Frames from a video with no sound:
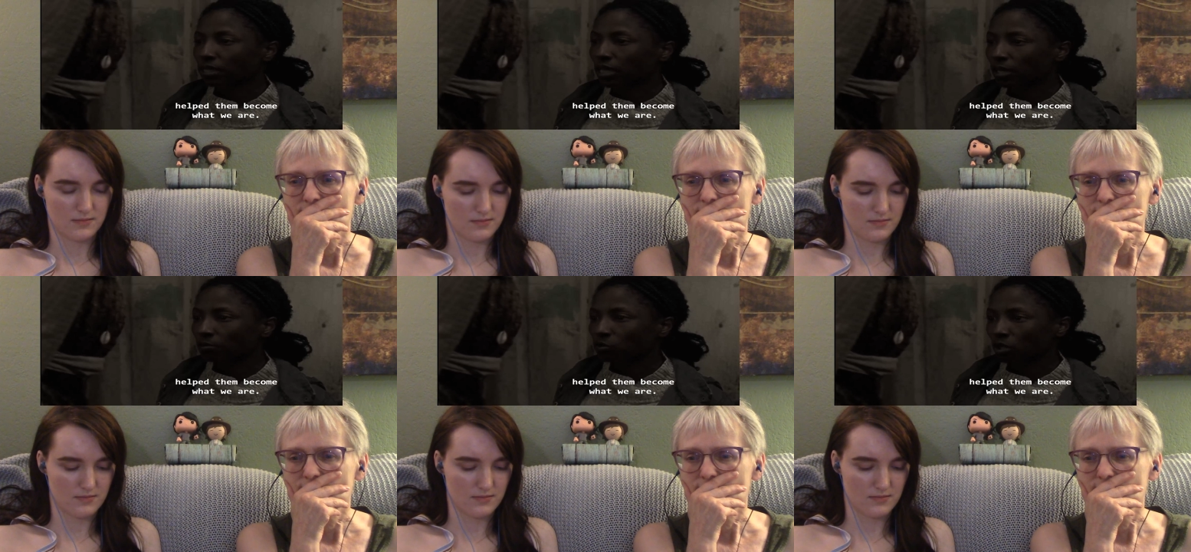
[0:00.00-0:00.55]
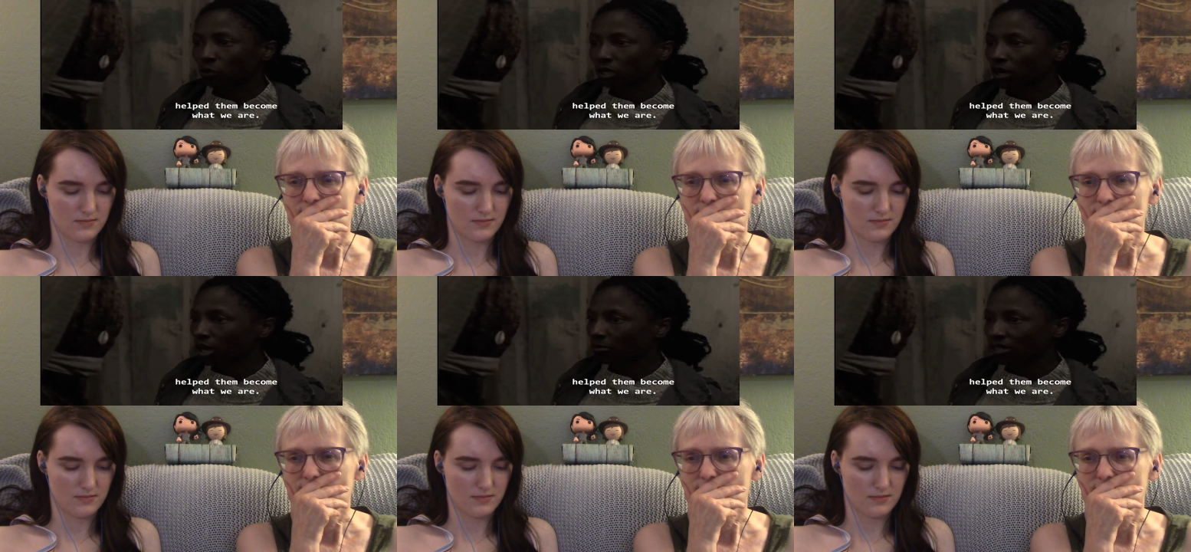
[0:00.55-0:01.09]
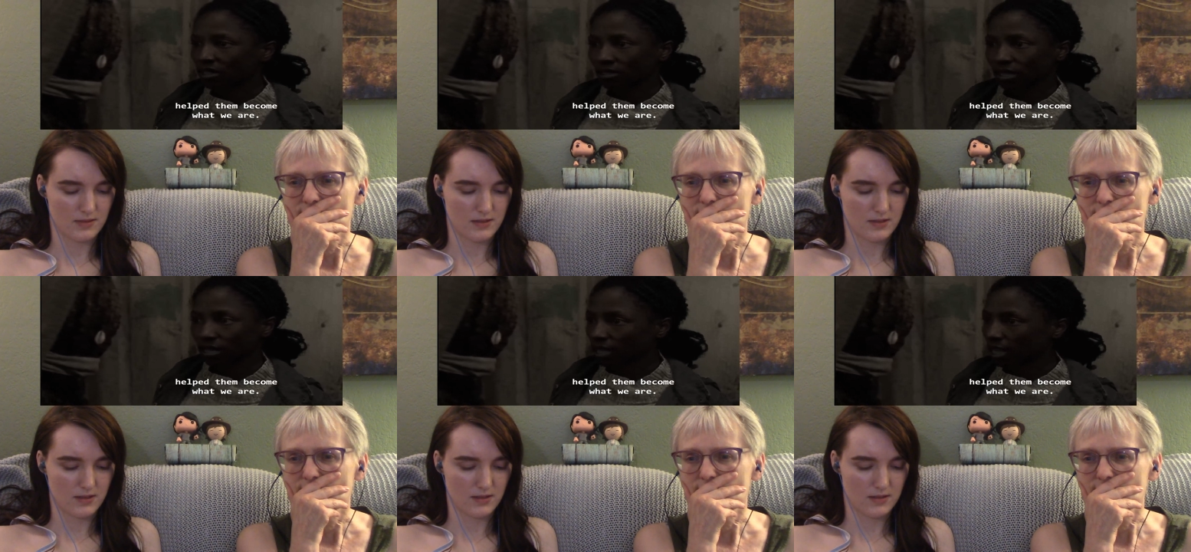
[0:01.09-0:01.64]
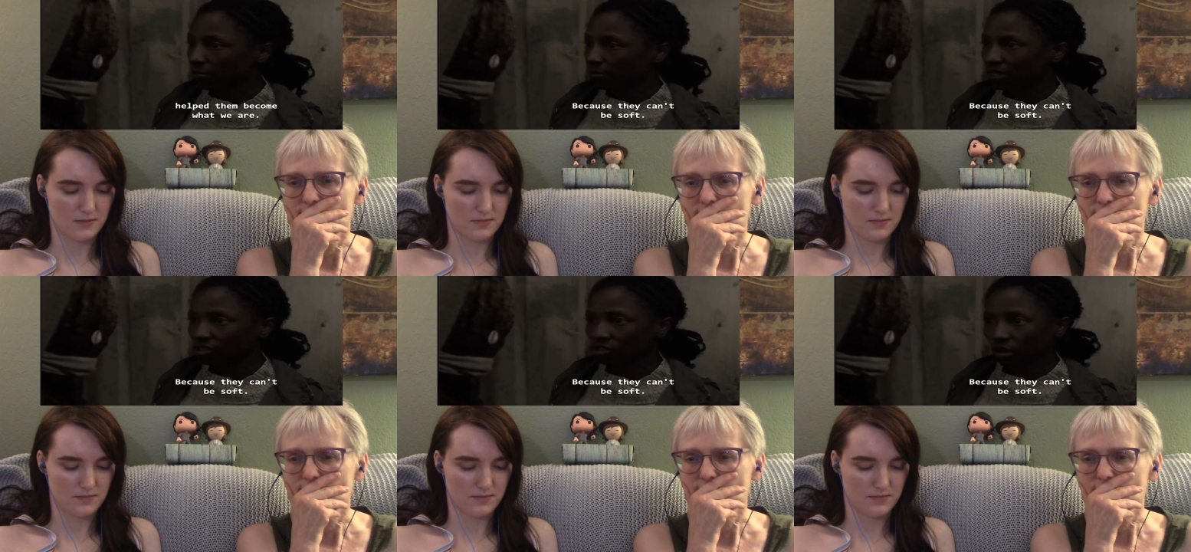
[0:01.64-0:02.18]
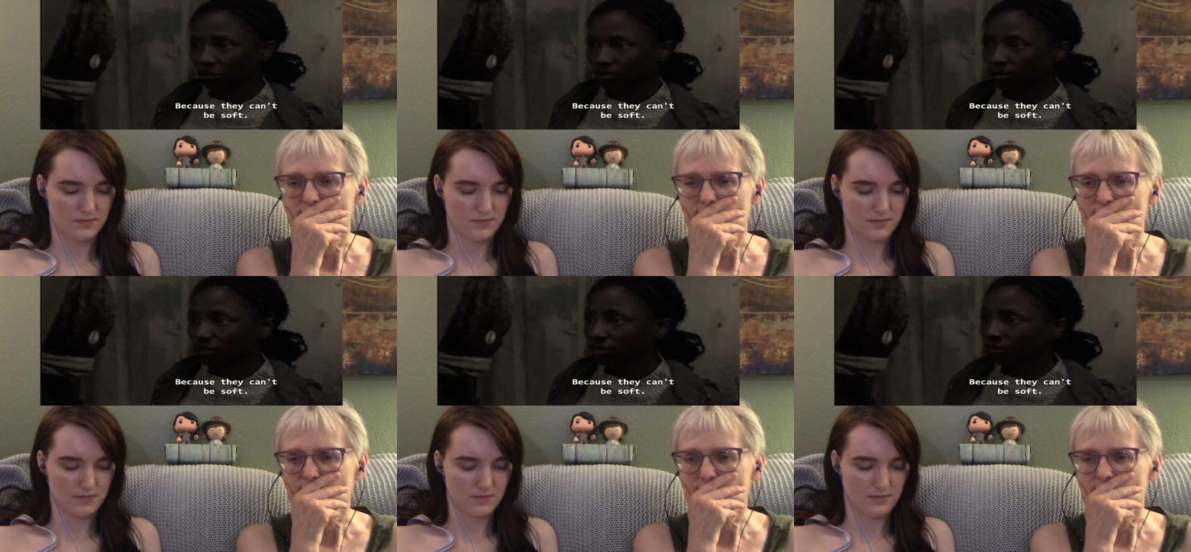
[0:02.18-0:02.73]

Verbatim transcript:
Speaker 1: become what we are because they can't be soft.